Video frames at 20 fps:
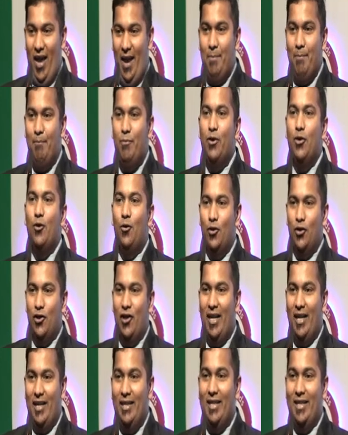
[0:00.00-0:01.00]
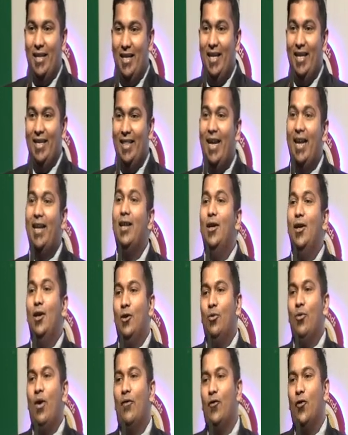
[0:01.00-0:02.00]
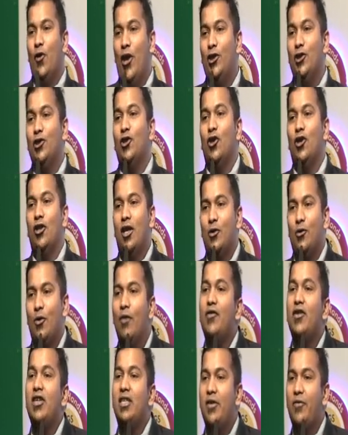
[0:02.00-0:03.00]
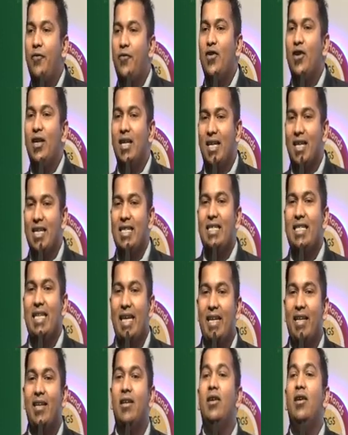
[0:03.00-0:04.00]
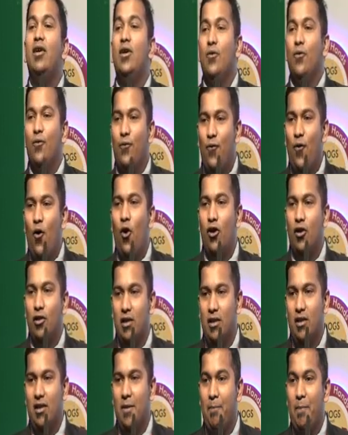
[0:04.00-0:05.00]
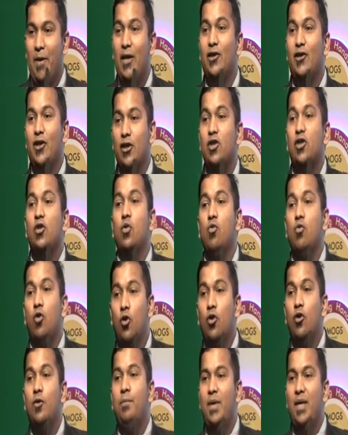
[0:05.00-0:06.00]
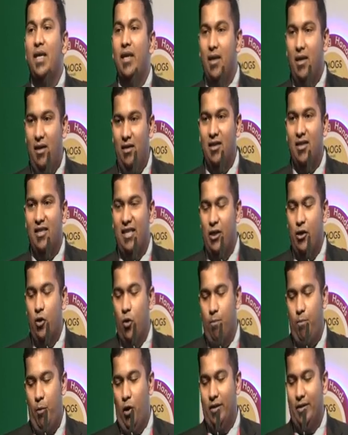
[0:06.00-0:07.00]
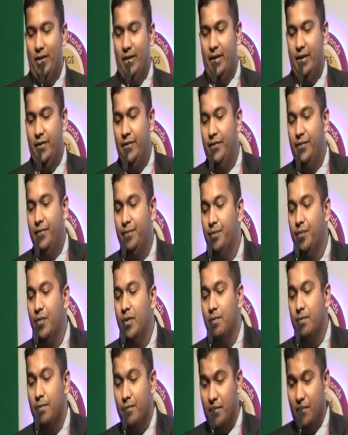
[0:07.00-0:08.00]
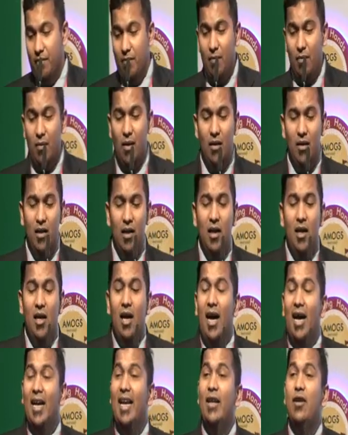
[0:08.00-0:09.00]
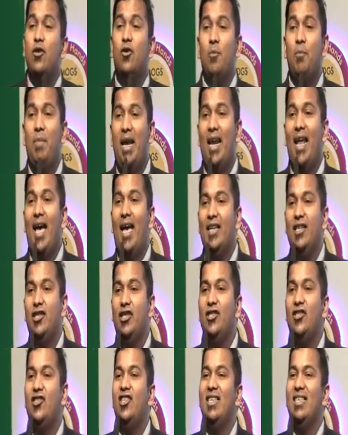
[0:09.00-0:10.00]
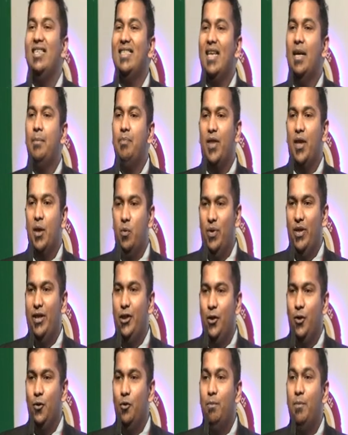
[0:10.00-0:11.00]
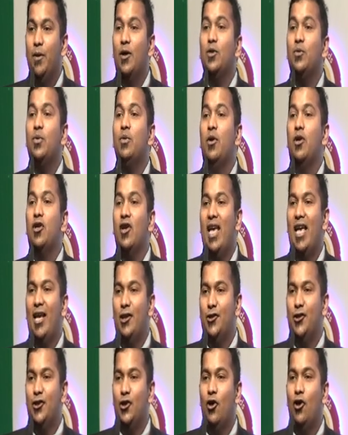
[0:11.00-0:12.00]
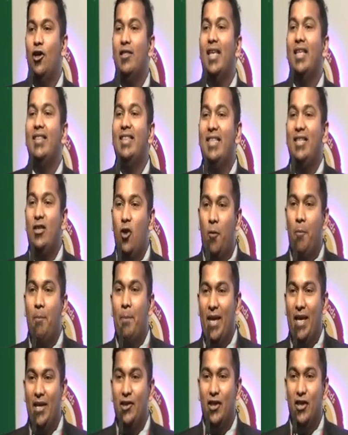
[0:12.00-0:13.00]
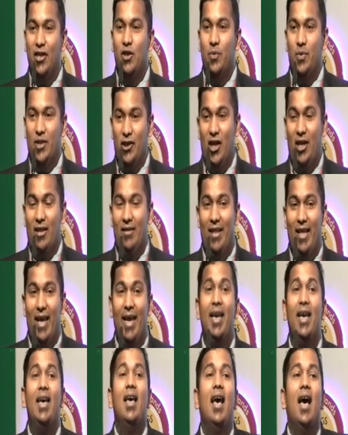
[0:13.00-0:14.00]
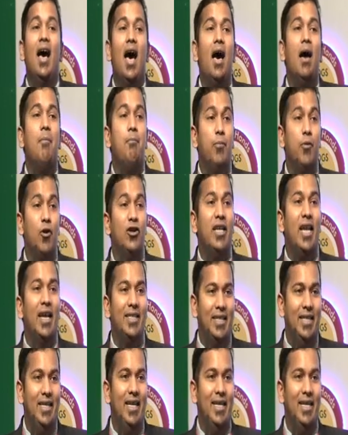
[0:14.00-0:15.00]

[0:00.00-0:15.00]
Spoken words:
embryos or anything like that, you have to ensure that you have a different container for the patients who could be seropositive. Again, rubella IgG is something we do because we want to ensure that your patients which are there are protected